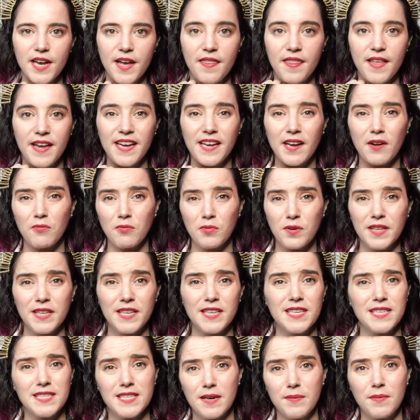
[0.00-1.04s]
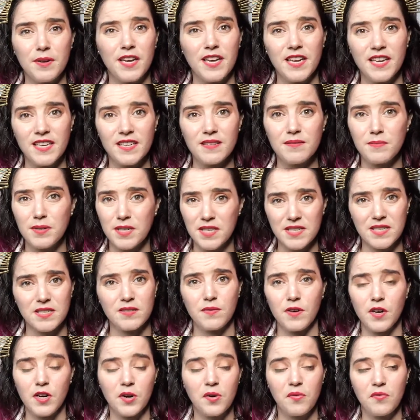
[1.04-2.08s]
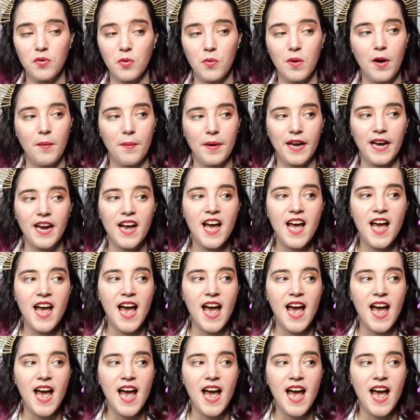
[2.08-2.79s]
and they get really intimidated because it's very overwhelming.